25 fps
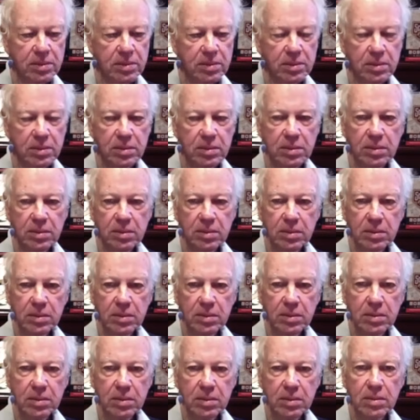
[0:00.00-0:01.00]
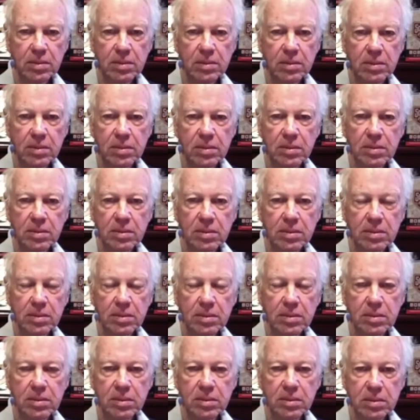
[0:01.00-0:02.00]

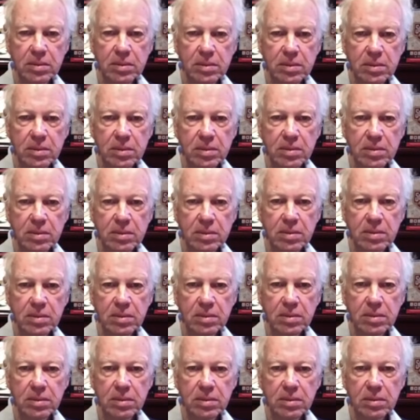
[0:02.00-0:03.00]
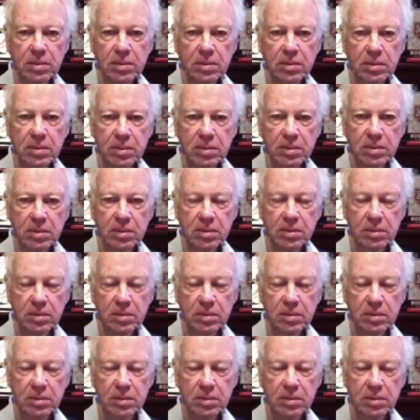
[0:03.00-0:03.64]
(silent)